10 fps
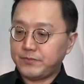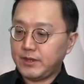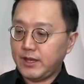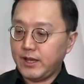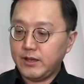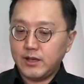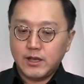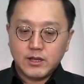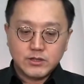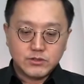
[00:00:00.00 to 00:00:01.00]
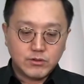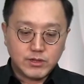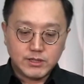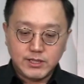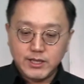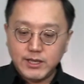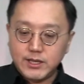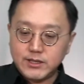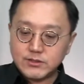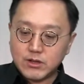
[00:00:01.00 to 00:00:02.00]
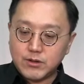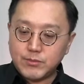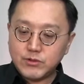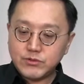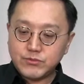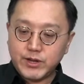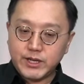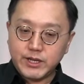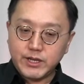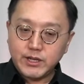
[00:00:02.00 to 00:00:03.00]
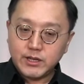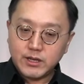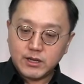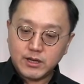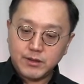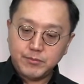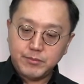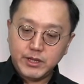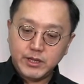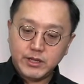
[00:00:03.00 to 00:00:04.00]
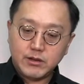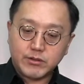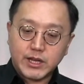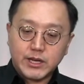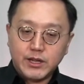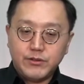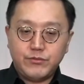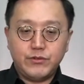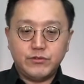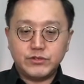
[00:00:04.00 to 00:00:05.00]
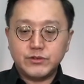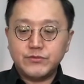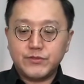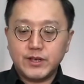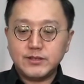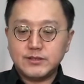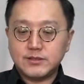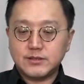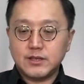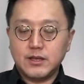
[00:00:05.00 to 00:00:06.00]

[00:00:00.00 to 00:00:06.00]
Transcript: Okay, so the tea is almost ready. Let me look at the infusion first.